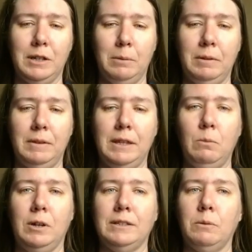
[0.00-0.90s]
some of the
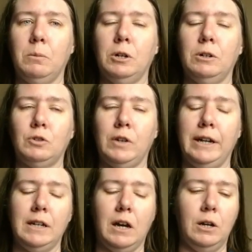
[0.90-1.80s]
ones that were
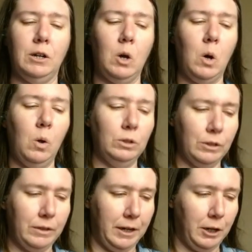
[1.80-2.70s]
trained on
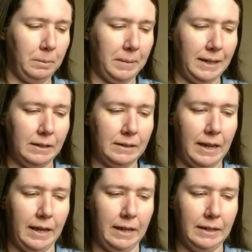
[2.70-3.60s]
older therapies.
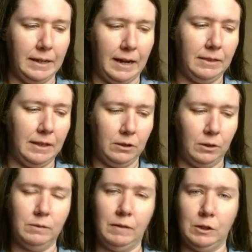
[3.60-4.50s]
And I think
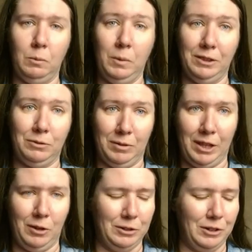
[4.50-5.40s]
those of us who went through
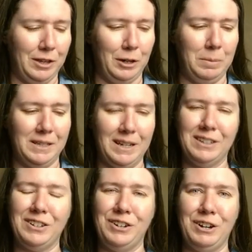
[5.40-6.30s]
the older therapies
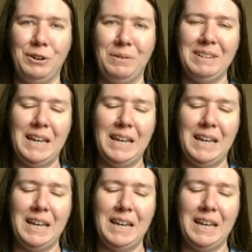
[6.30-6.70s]
also know